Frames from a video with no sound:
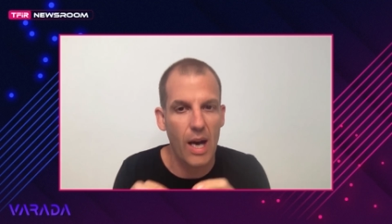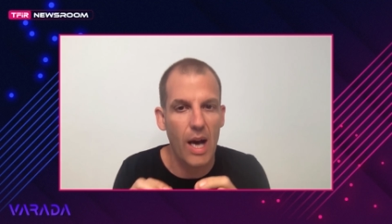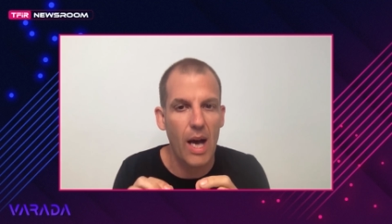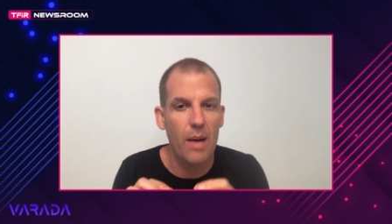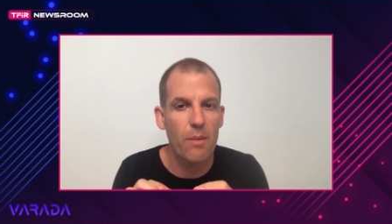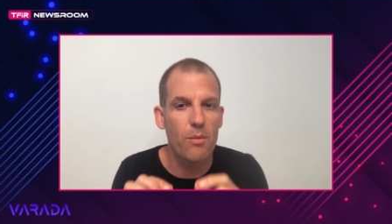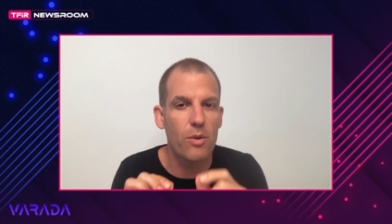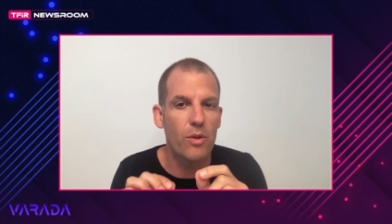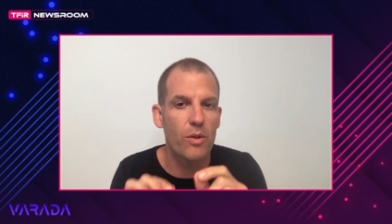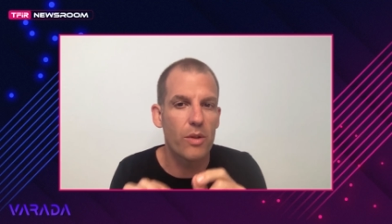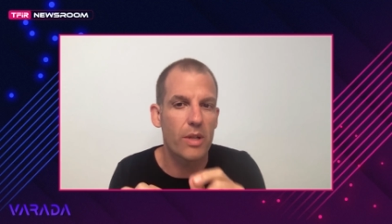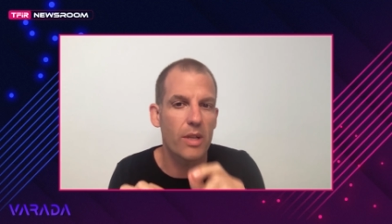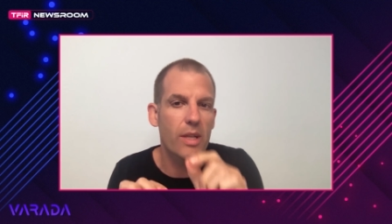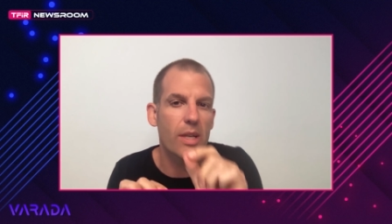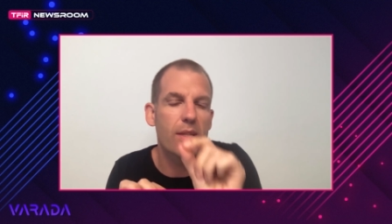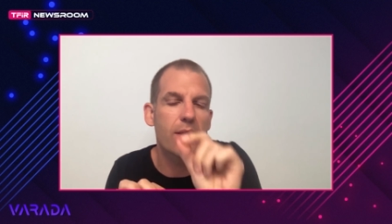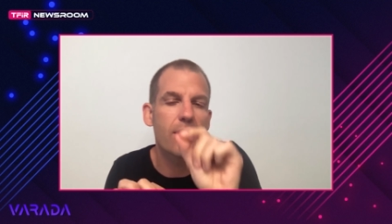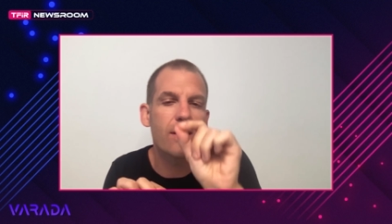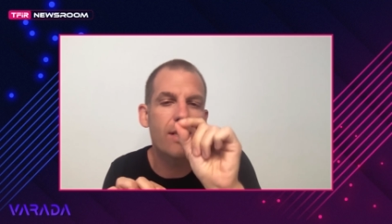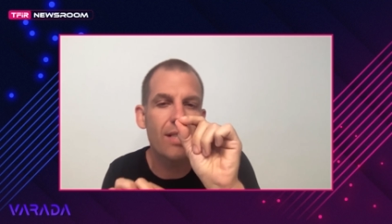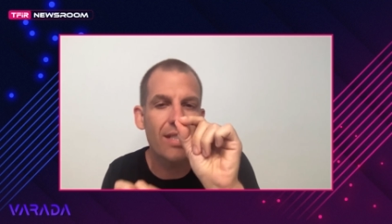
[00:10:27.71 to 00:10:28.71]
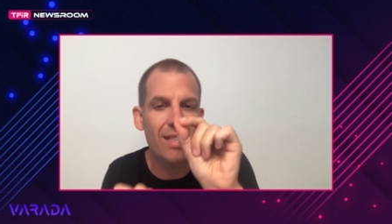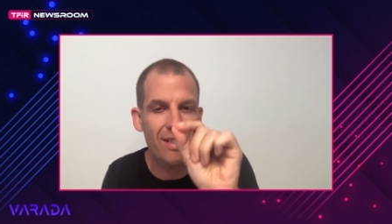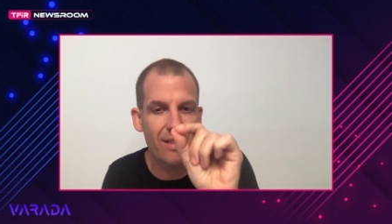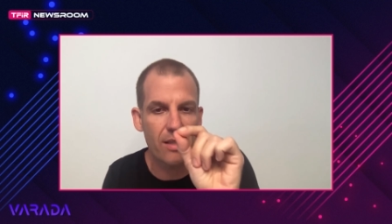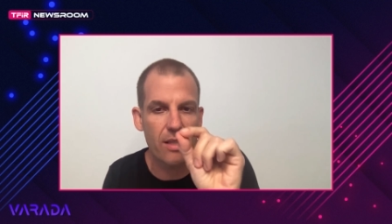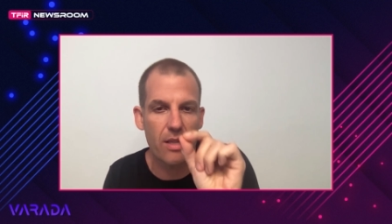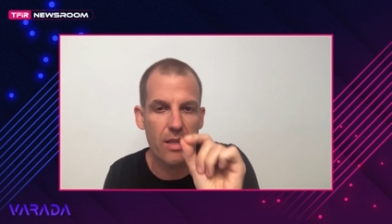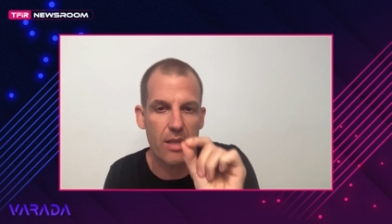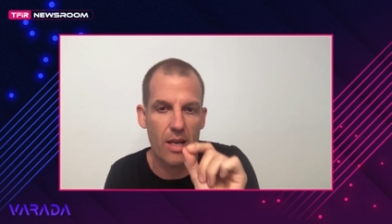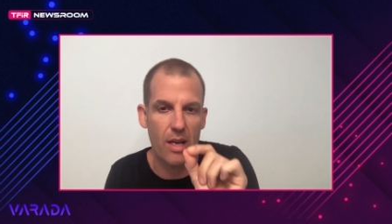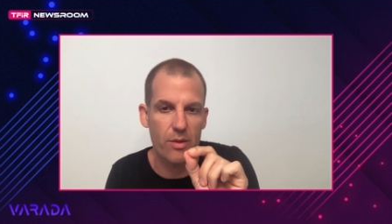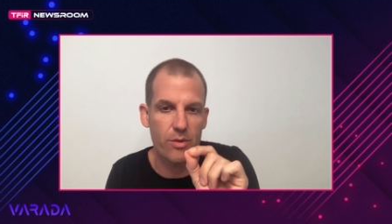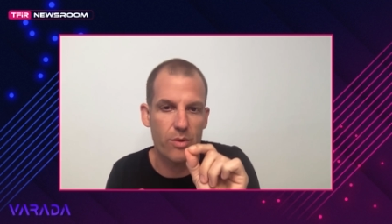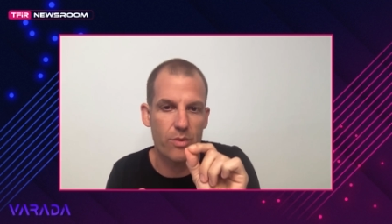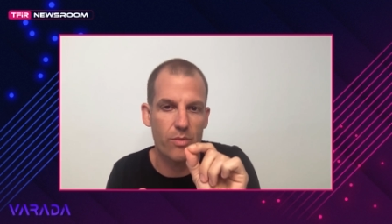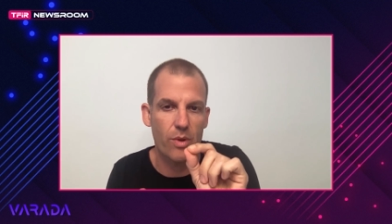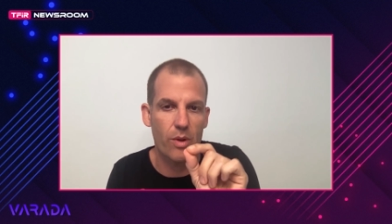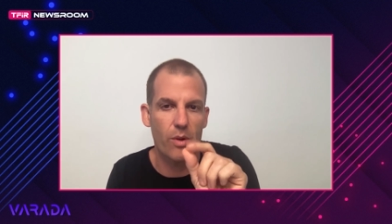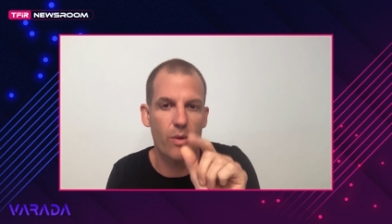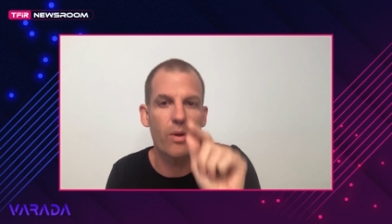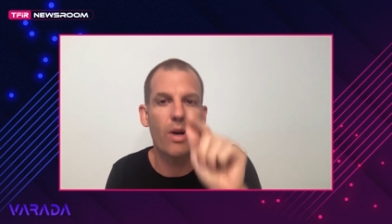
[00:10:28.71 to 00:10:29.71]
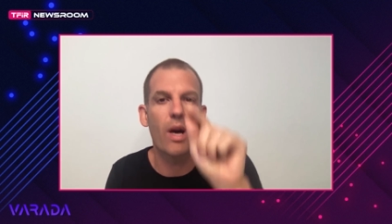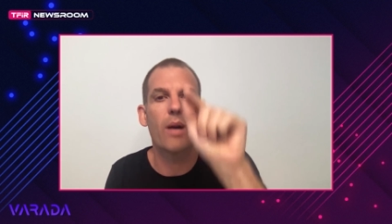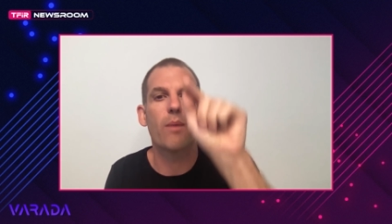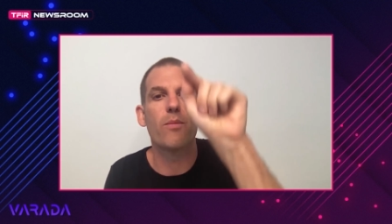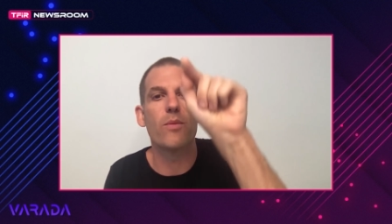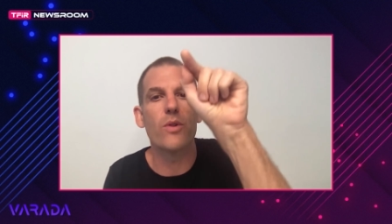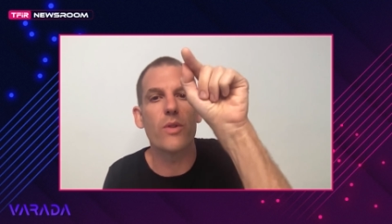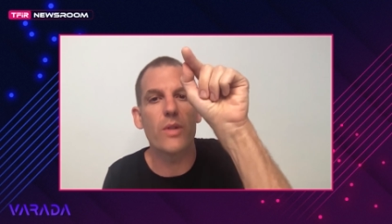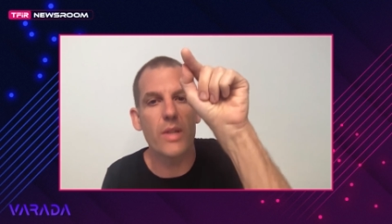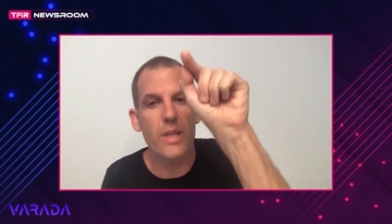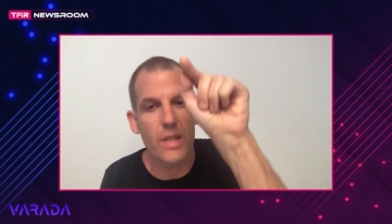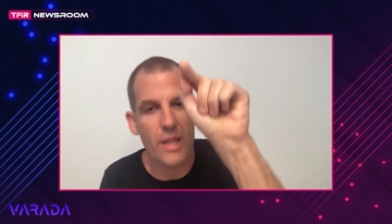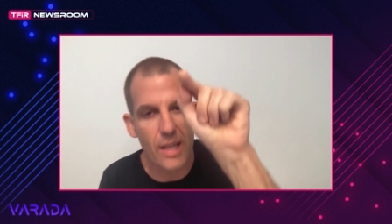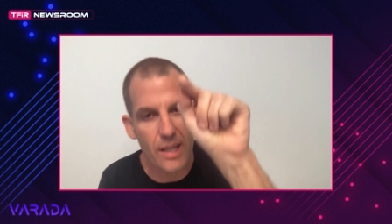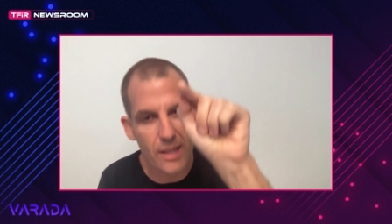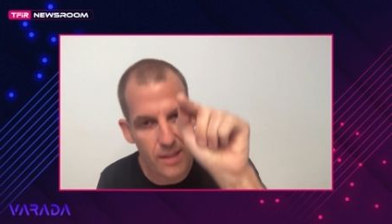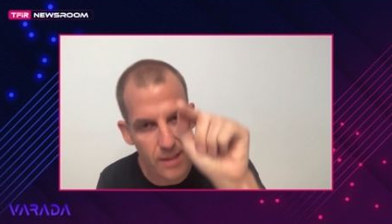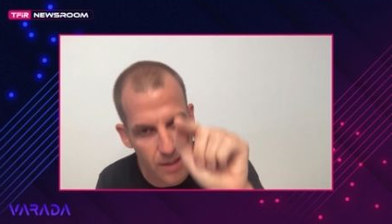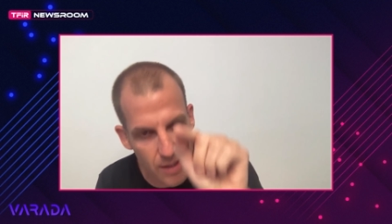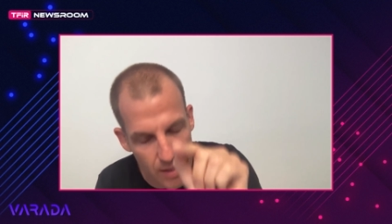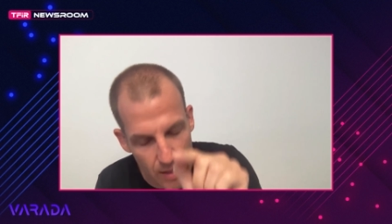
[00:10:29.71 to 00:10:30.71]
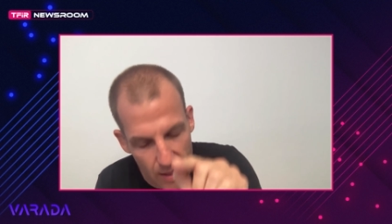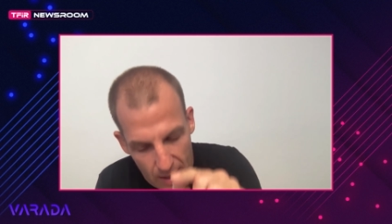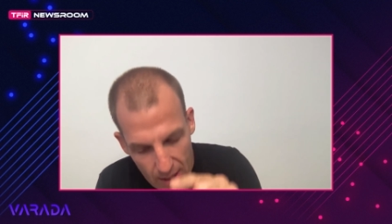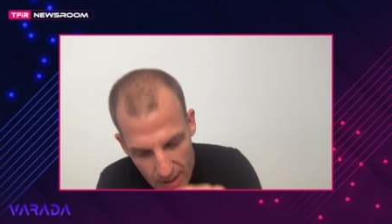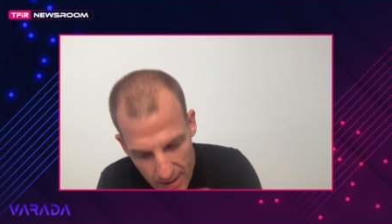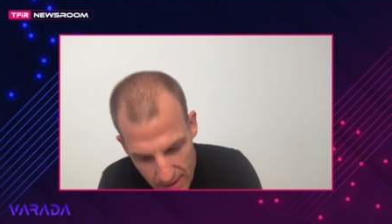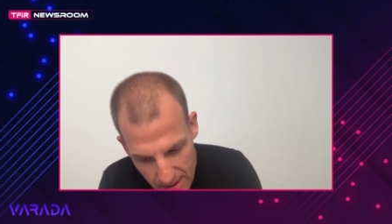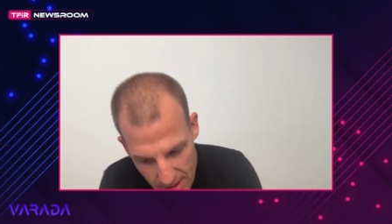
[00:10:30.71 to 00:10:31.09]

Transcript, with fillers: i'm looking at 60000 row i'm looking at the